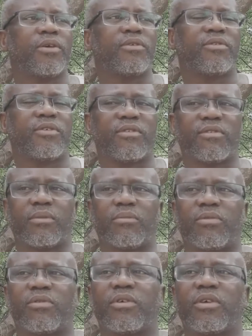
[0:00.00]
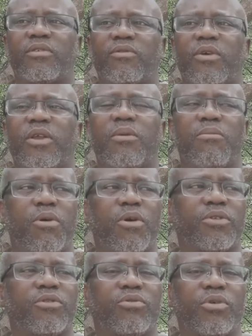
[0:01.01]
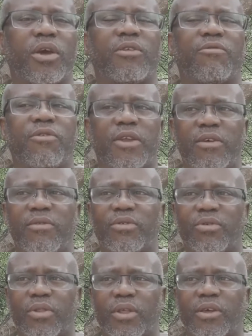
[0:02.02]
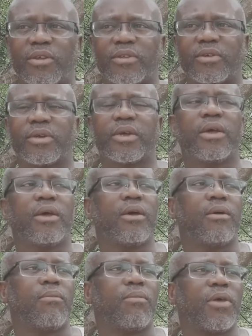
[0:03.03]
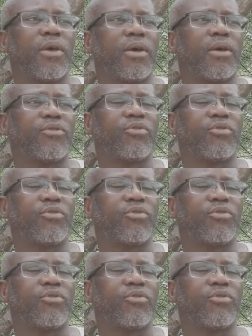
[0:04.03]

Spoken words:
systems is very important to add flavor to that.